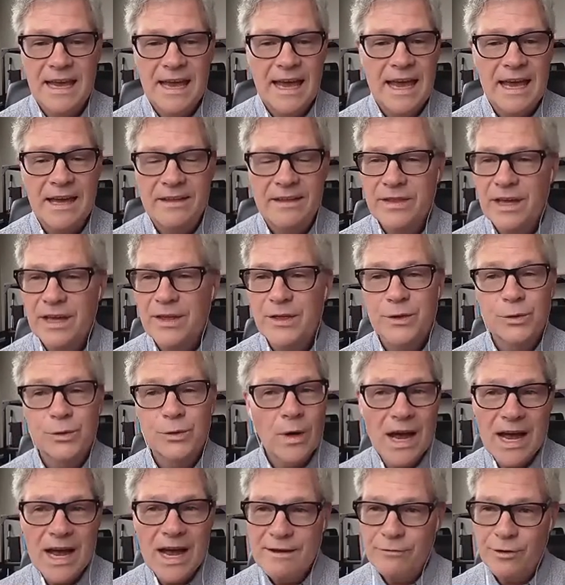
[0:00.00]
and they
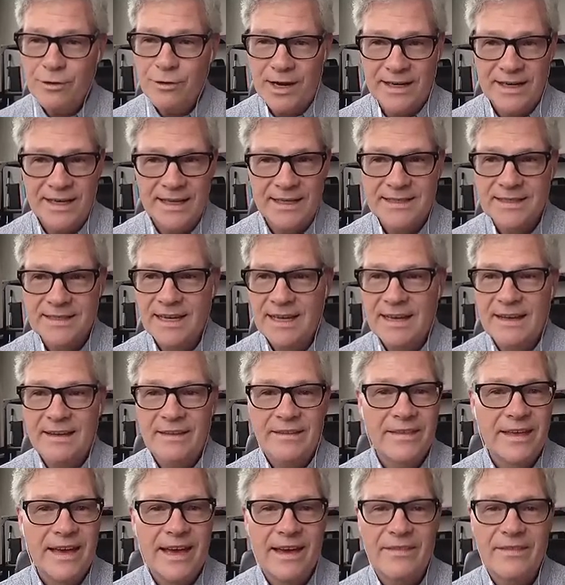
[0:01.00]
thrive on it.
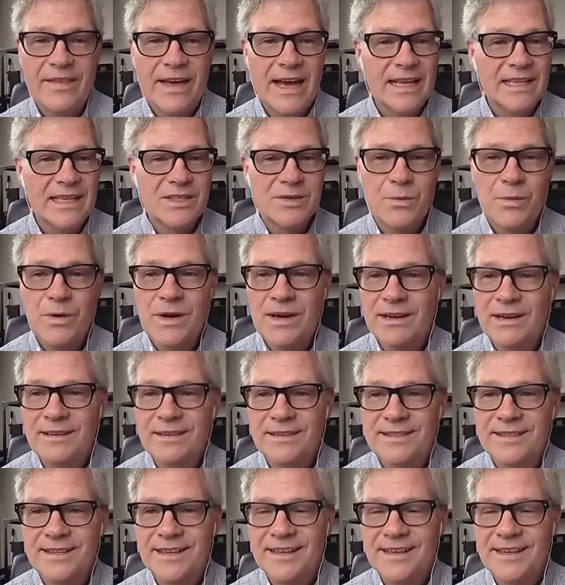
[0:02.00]
That's what